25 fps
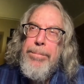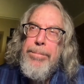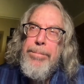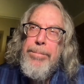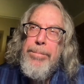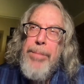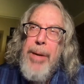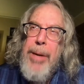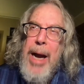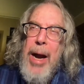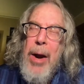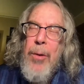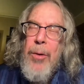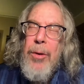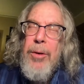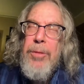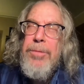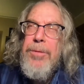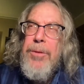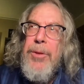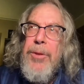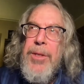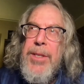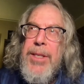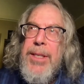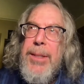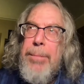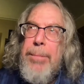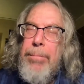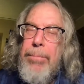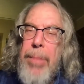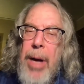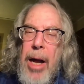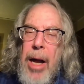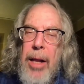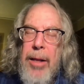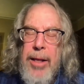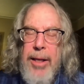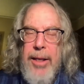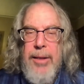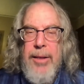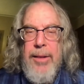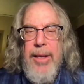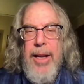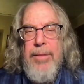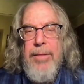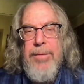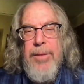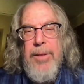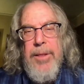powerful symbolic
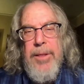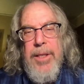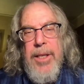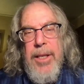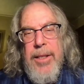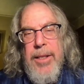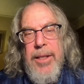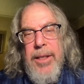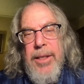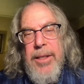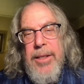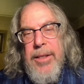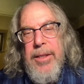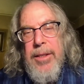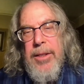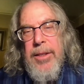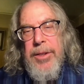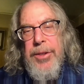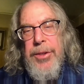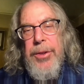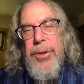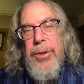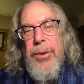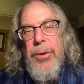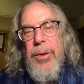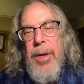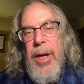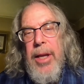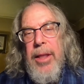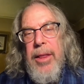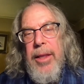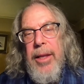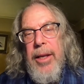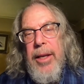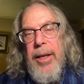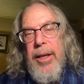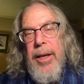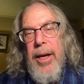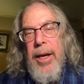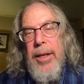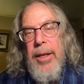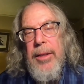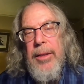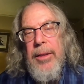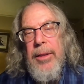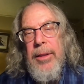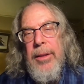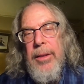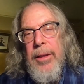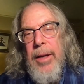level to this too, I think, I
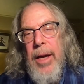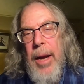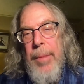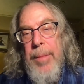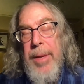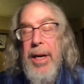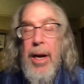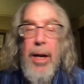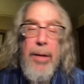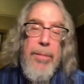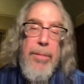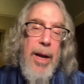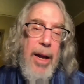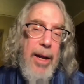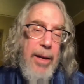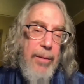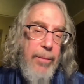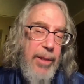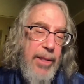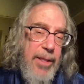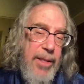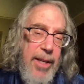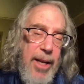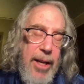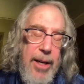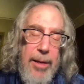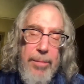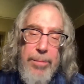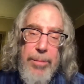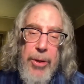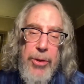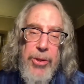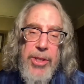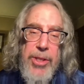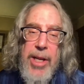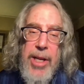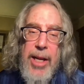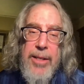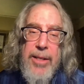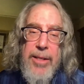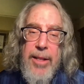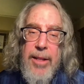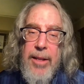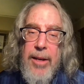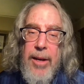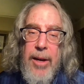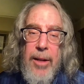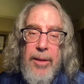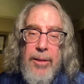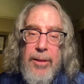would say on both sides of the
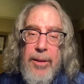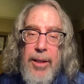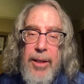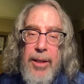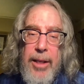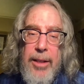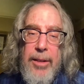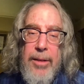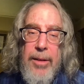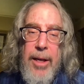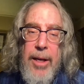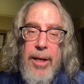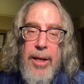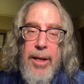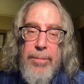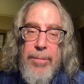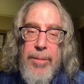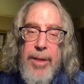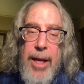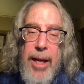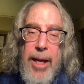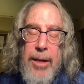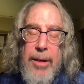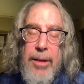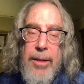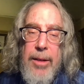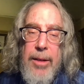color line, that